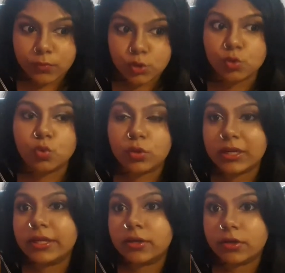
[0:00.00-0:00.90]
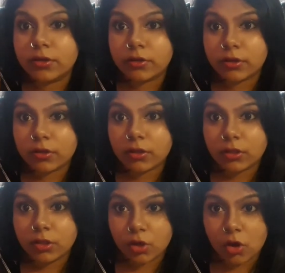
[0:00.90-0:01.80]
to clear
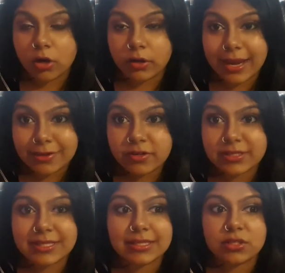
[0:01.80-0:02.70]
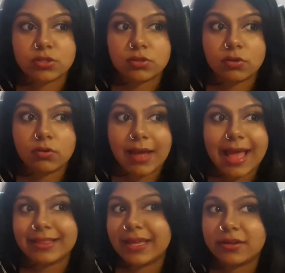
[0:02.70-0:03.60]
your entrances. And so
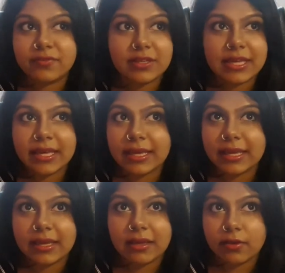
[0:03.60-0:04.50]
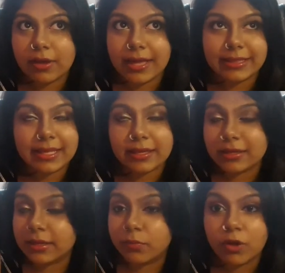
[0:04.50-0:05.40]
at the end of the day, I think
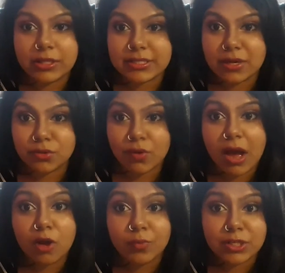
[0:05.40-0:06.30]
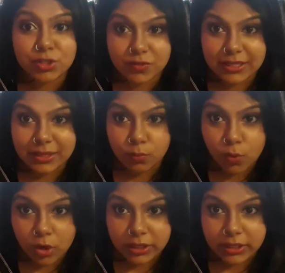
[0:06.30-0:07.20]
it boils down to how much you really
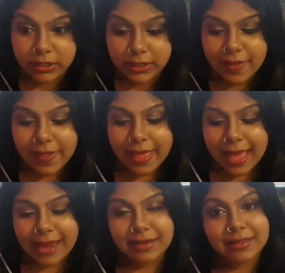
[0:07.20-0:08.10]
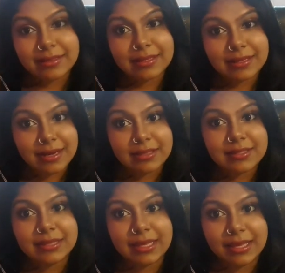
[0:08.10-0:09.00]
want it. And another
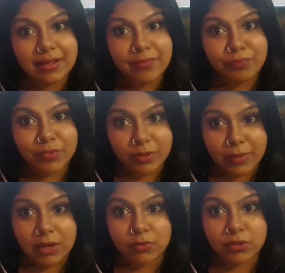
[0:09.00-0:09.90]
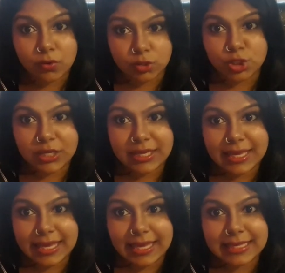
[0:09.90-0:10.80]
thing about coaching
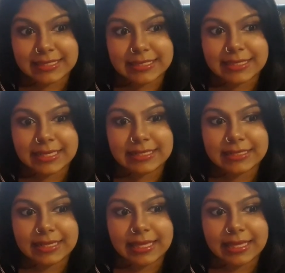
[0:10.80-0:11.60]
is that